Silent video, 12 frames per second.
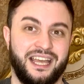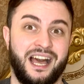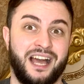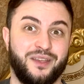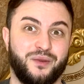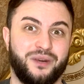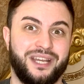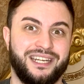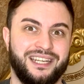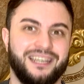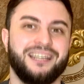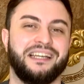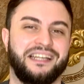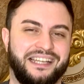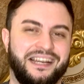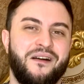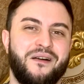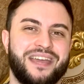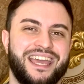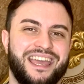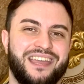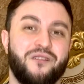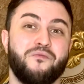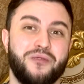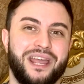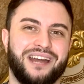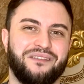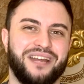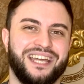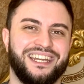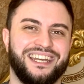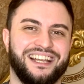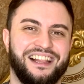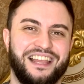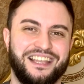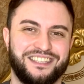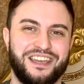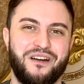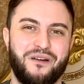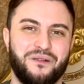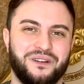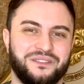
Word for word: Are you ready? Okay, we are ready. Let's go.